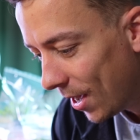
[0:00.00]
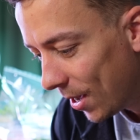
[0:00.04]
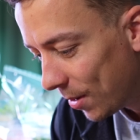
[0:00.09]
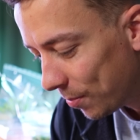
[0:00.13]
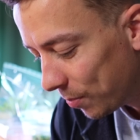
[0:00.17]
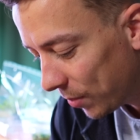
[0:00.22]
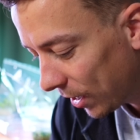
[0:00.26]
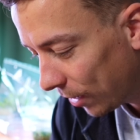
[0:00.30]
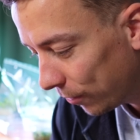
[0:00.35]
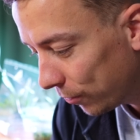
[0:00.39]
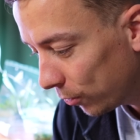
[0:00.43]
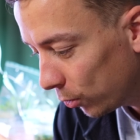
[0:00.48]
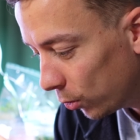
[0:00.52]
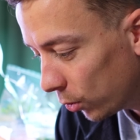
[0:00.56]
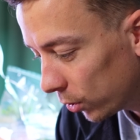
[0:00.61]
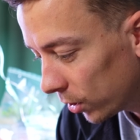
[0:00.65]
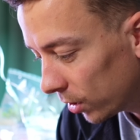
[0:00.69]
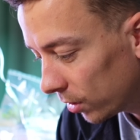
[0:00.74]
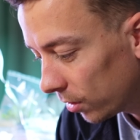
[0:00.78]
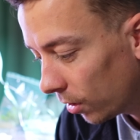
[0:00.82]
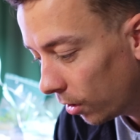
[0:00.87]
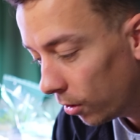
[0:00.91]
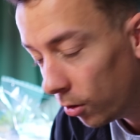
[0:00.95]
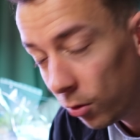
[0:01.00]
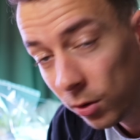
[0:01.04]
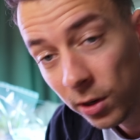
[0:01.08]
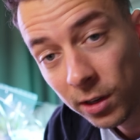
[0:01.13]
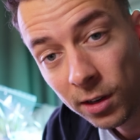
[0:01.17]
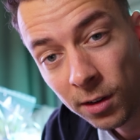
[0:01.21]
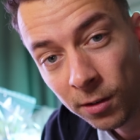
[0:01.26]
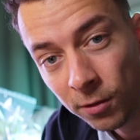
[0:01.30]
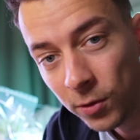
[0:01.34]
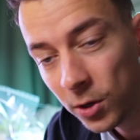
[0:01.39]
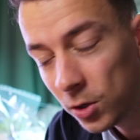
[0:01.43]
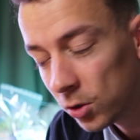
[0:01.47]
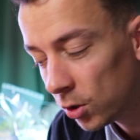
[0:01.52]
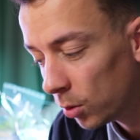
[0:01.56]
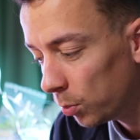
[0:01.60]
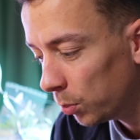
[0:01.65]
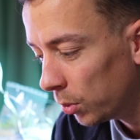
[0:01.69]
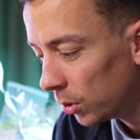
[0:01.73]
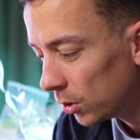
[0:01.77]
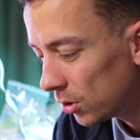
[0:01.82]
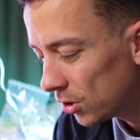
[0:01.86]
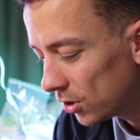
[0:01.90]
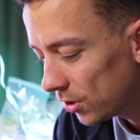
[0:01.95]
But I've ordered only in vitro
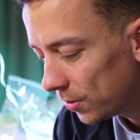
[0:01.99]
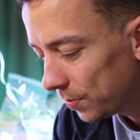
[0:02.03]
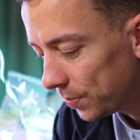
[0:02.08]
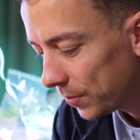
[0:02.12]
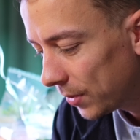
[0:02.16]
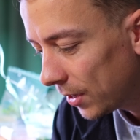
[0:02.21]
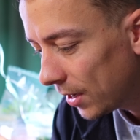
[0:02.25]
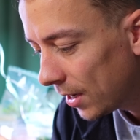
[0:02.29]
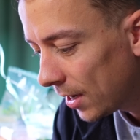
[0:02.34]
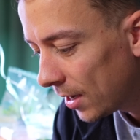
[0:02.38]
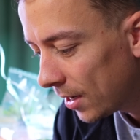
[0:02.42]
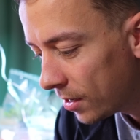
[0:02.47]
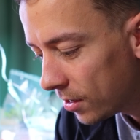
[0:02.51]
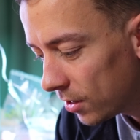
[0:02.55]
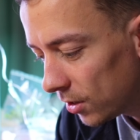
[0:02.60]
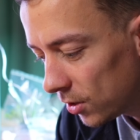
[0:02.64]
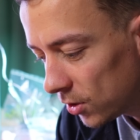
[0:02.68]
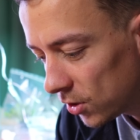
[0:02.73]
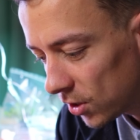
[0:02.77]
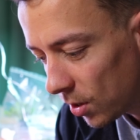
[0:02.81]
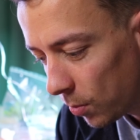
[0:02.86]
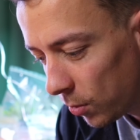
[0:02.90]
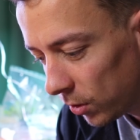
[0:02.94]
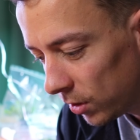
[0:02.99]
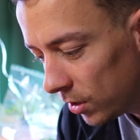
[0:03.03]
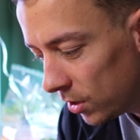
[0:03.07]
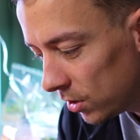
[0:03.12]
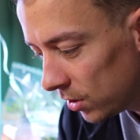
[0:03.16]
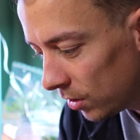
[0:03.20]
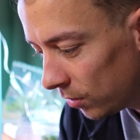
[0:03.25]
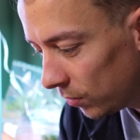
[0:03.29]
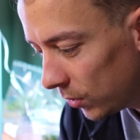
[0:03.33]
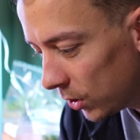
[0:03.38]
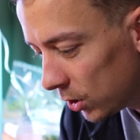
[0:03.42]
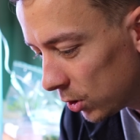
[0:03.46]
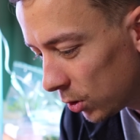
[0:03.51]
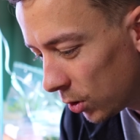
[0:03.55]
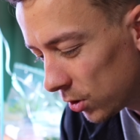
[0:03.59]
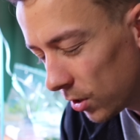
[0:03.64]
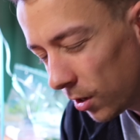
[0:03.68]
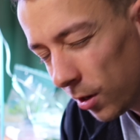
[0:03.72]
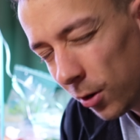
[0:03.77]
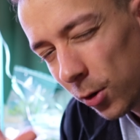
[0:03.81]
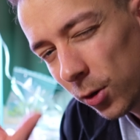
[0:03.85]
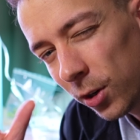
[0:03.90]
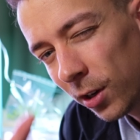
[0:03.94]
pots, and some of these in vitros
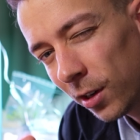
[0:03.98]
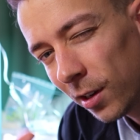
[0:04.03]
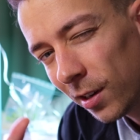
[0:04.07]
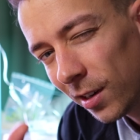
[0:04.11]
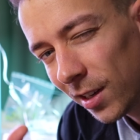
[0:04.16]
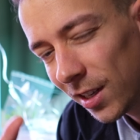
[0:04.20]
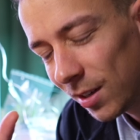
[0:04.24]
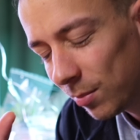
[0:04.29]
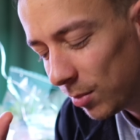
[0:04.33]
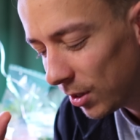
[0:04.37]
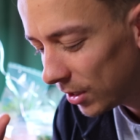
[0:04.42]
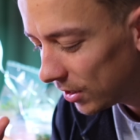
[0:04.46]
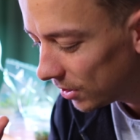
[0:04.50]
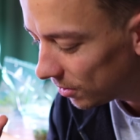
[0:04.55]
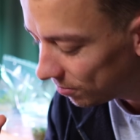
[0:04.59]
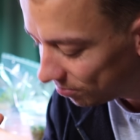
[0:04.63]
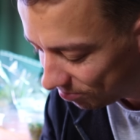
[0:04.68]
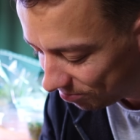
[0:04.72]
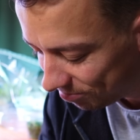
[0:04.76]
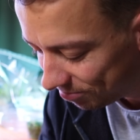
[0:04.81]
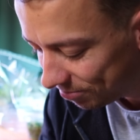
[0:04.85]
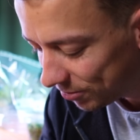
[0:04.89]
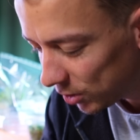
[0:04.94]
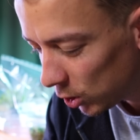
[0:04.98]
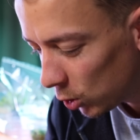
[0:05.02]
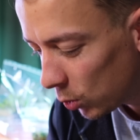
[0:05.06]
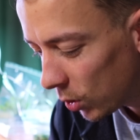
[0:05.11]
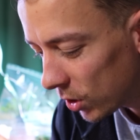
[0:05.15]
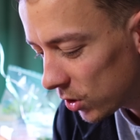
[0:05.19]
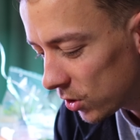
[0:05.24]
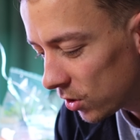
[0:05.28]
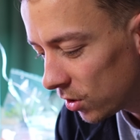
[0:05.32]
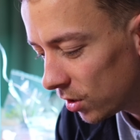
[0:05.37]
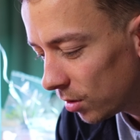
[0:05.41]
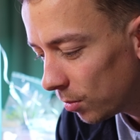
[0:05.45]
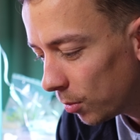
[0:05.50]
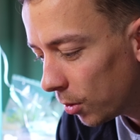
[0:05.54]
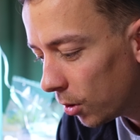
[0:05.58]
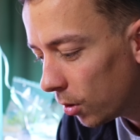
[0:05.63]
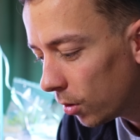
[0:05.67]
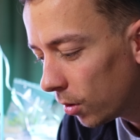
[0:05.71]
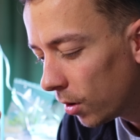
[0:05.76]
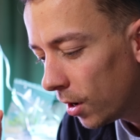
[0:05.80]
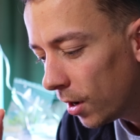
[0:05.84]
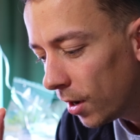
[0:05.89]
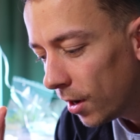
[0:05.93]
are looking a little bit
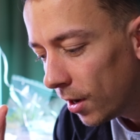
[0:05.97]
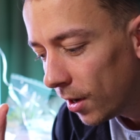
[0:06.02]
questionable.